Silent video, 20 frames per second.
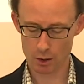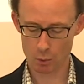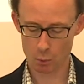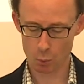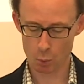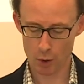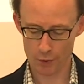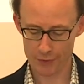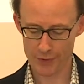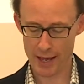
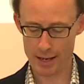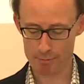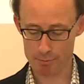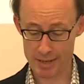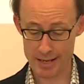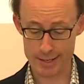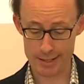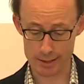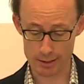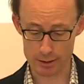what that
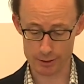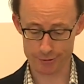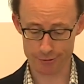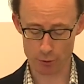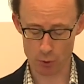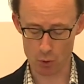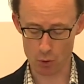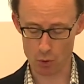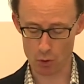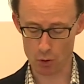means
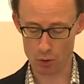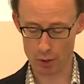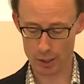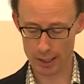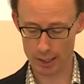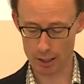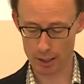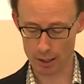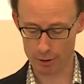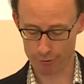for
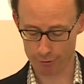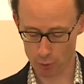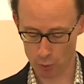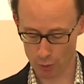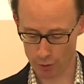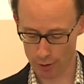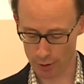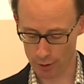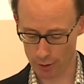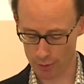
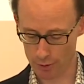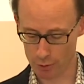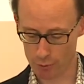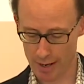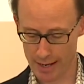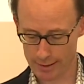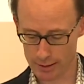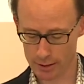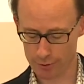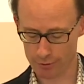the
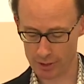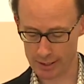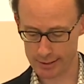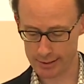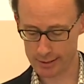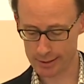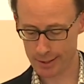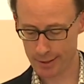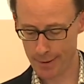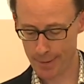rest of
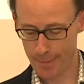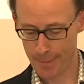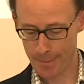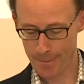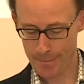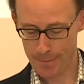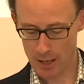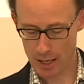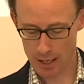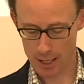us.
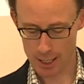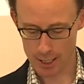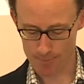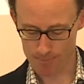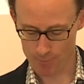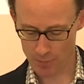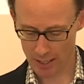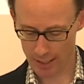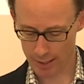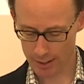
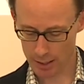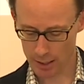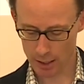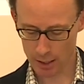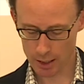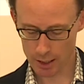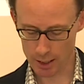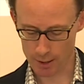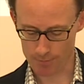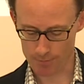And I
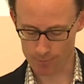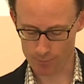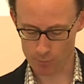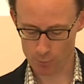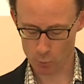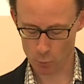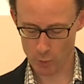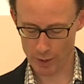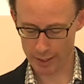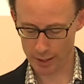think
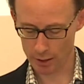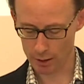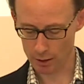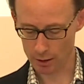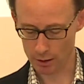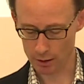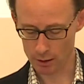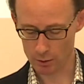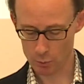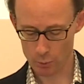we
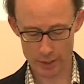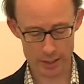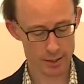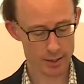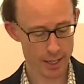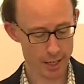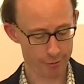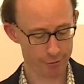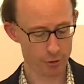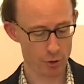can
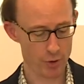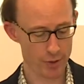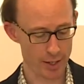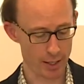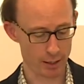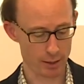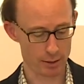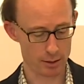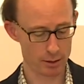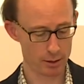say a few
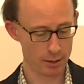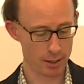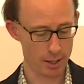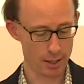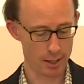things